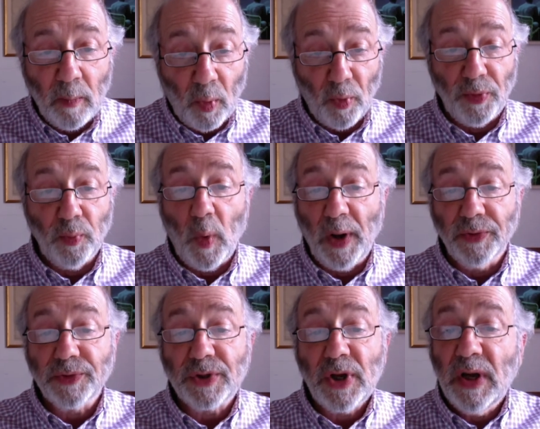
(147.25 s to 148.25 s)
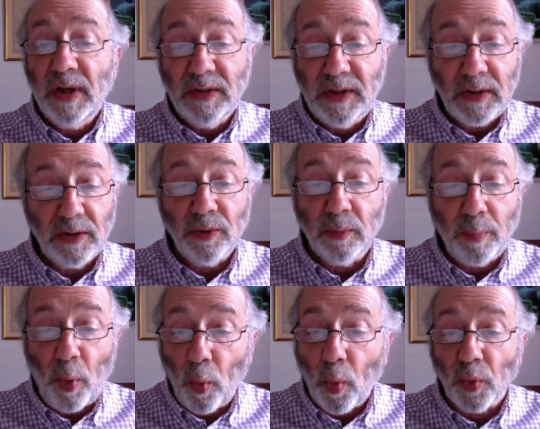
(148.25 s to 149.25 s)
More than once, Dickon
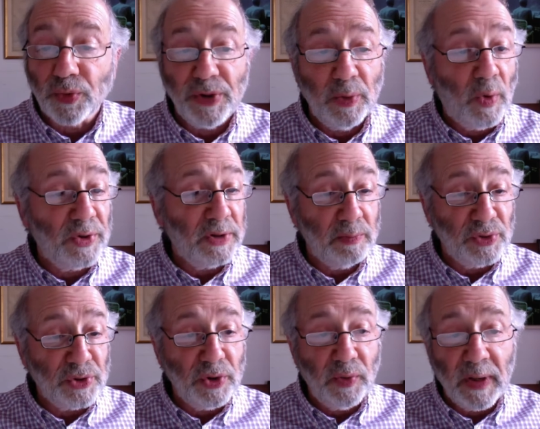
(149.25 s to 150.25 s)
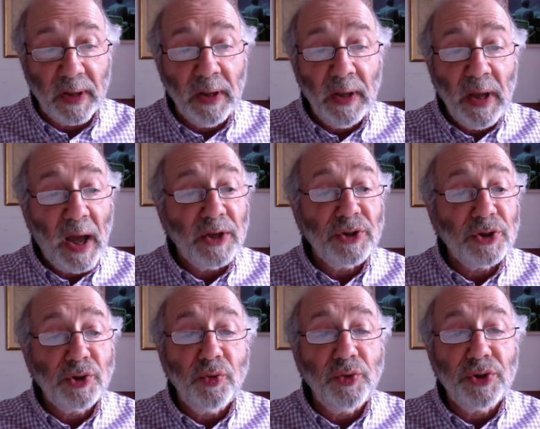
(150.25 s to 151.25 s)
paused in what he was doing and
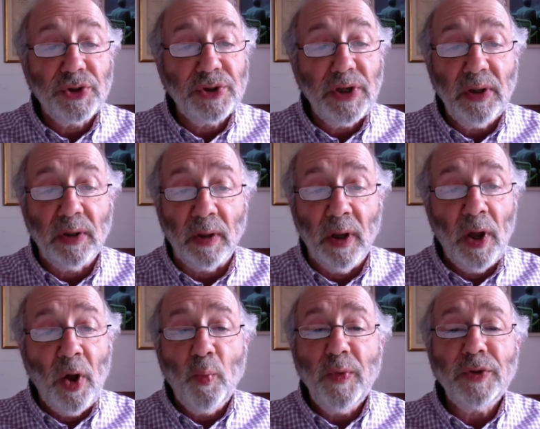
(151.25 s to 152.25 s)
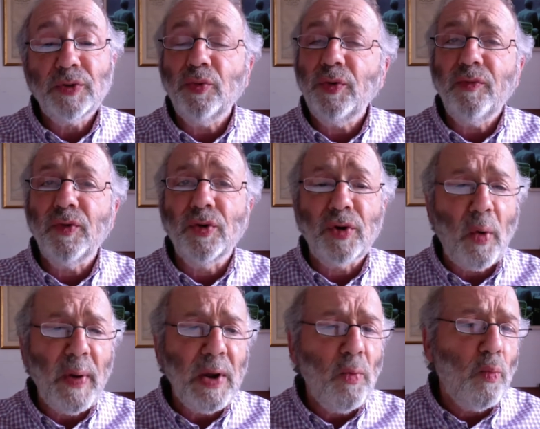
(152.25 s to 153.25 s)
stood still, with a sort of
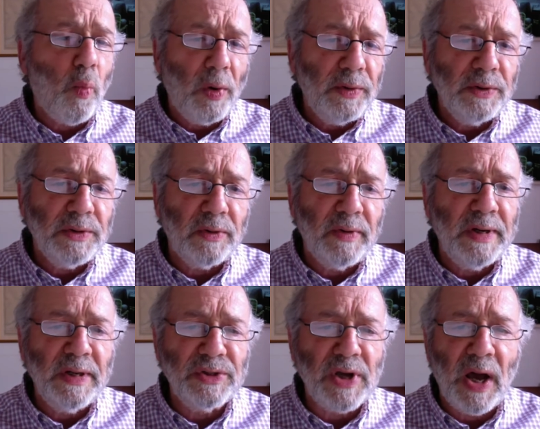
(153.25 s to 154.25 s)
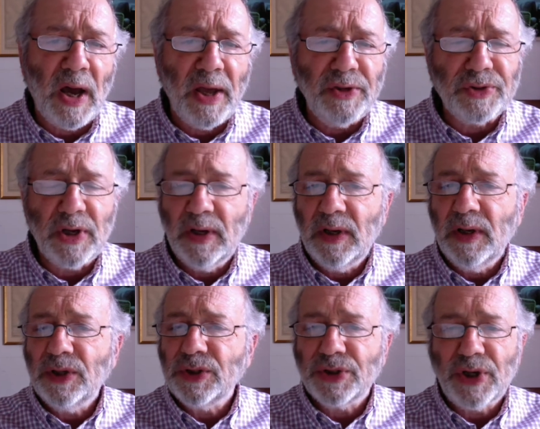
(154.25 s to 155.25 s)
growing wonder in his eyes,
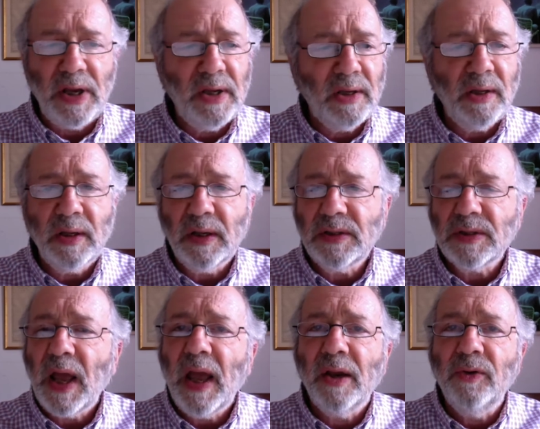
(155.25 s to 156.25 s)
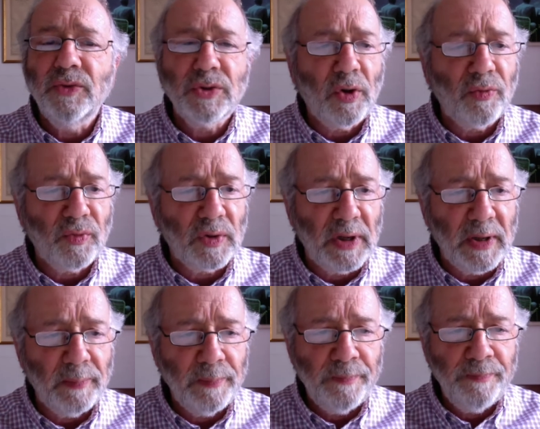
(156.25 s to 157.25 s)
shaking his head softly.